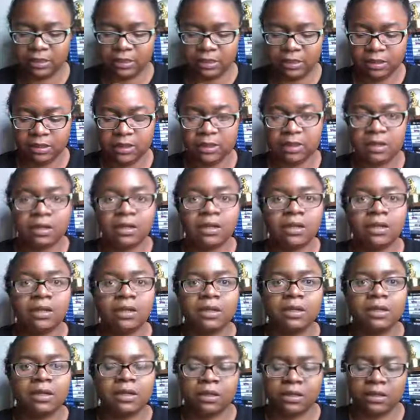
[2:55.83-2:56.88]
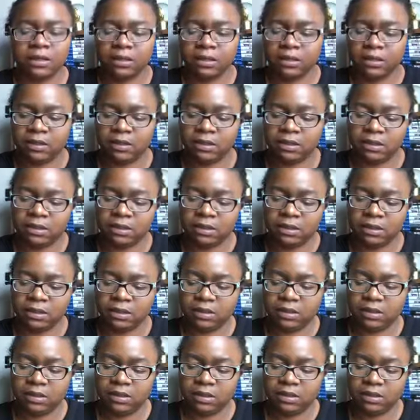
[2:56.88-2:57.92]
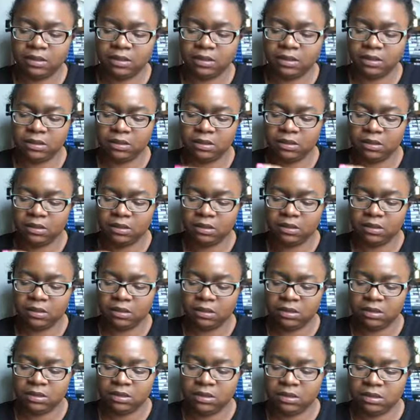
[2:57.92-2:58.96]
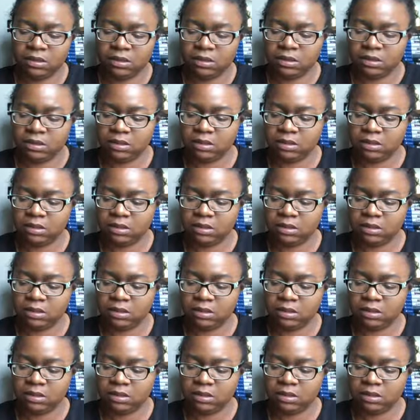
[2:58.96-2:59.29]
[no speech]